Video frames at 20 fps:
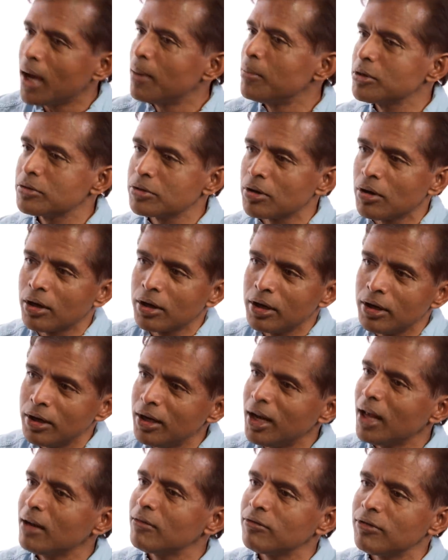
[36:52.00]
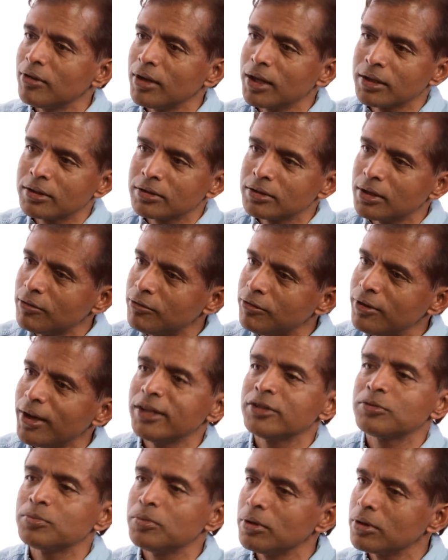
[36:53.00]
Amazon and Netflix and
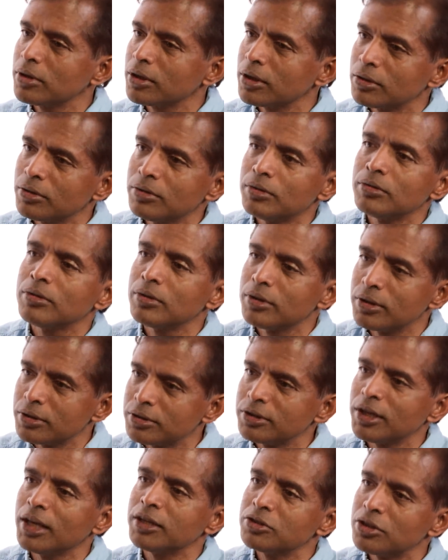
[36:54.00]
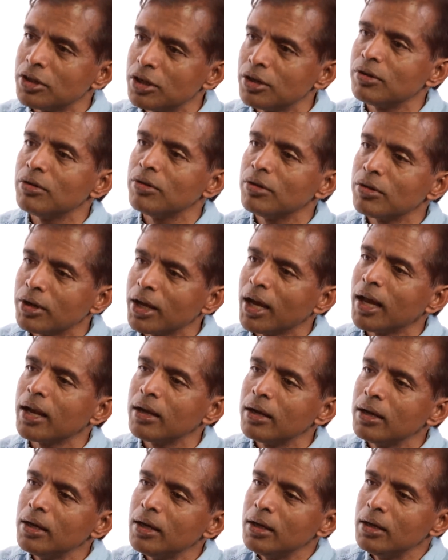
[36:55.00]
Facebook and Google essentially to look
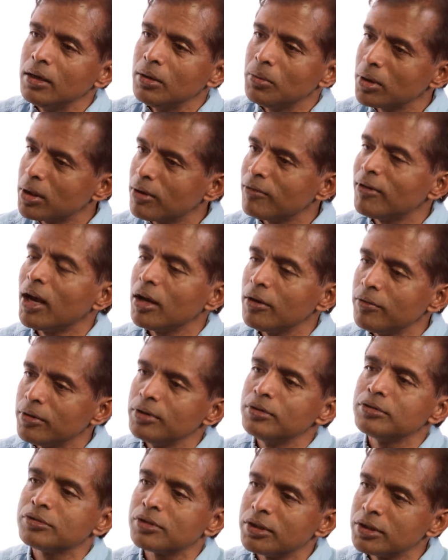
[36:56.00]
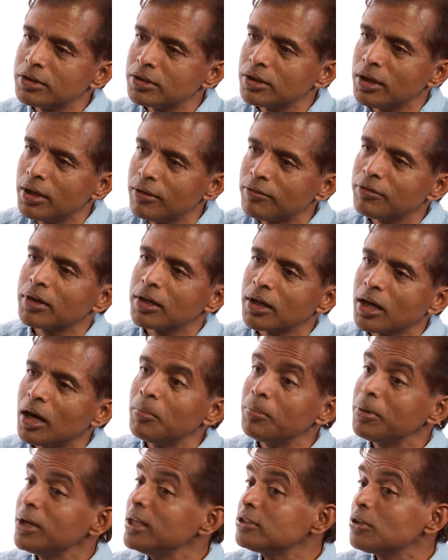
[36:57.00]
at what the value of a user is in different
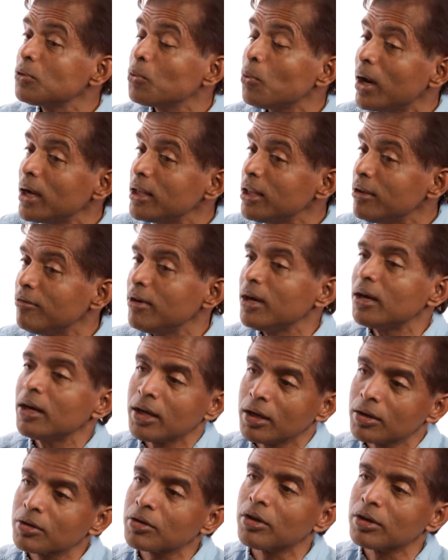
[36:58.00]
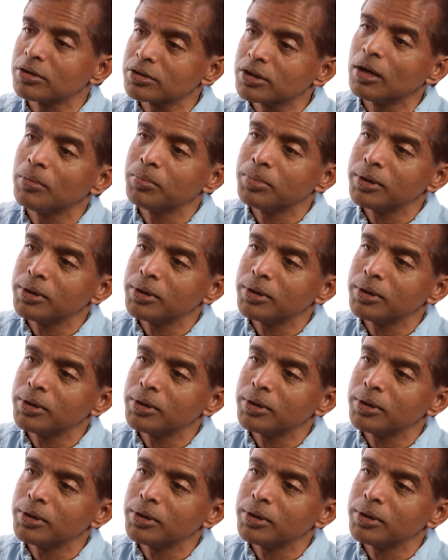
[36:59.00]
companies and why they vary across